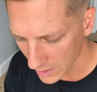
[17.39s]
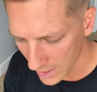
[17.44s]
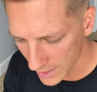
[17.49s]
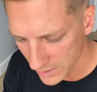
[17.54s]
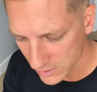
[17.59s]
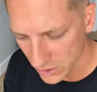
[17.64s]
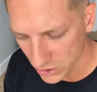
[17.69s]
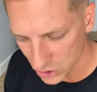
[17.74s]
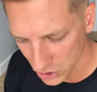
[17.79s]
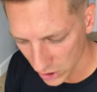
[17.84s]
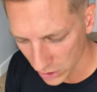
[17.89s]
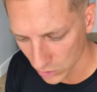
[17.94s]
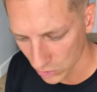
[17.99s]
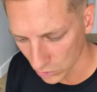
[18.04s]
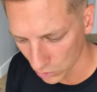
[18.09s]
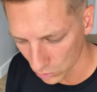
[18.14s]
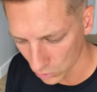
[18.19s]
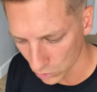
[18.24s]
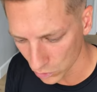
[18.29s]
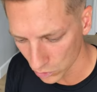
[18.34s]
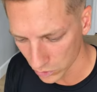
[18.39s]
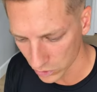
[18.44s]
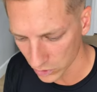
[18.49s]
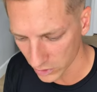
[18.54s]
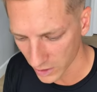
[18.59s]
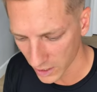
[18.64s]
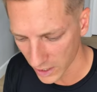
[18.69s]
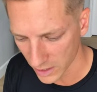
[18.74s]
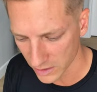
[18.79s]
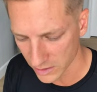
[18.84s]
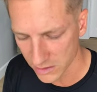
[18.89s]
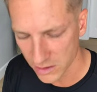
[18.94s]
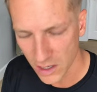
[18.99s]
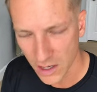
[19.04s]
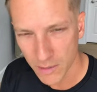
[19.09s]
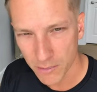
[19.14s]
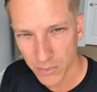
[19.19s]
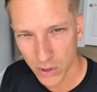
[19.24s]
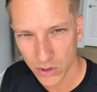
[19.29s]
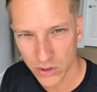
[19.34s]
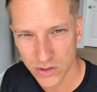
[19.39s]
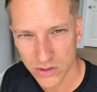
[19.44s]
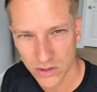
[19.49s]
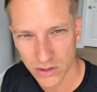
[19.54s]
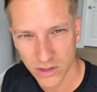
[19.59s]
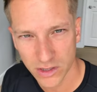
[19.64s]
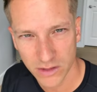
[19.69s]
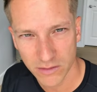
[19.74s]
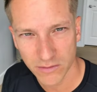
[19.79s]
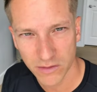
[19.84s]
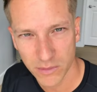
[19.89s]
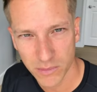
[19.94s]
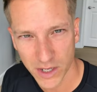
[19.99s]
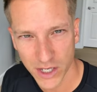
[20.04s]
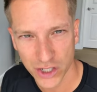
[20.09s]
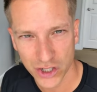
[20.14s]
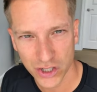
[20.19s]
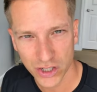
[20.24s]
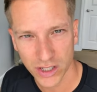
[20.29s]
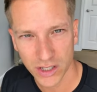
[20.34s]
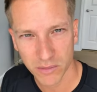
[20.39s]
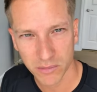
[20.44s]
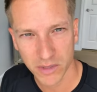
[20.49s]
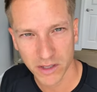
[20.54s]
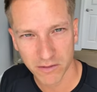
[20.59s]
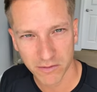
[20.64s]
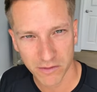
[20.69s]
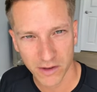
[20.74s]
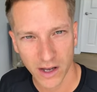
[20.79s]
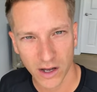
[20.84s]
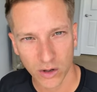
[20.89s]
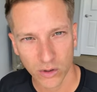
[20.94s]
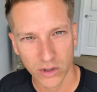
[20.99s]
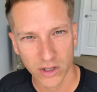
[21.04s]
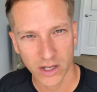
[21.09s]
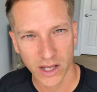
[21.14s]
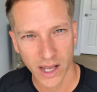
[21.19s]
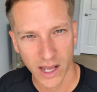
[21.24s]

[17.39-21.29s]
As a general rule, you guys, personal information can be found